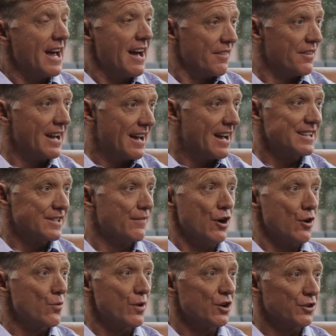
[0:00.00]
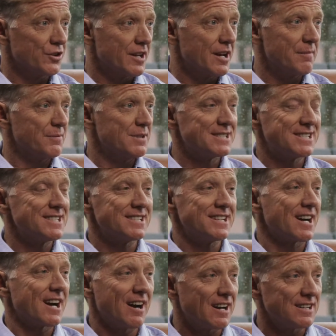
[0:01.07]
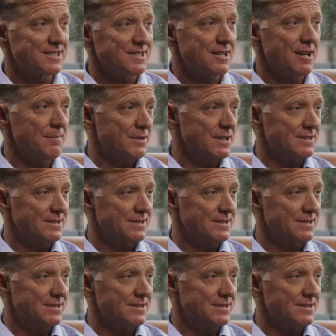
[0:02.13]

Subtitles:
Yeah, yeah, it's very real to them. Yeah. This isn't a concept.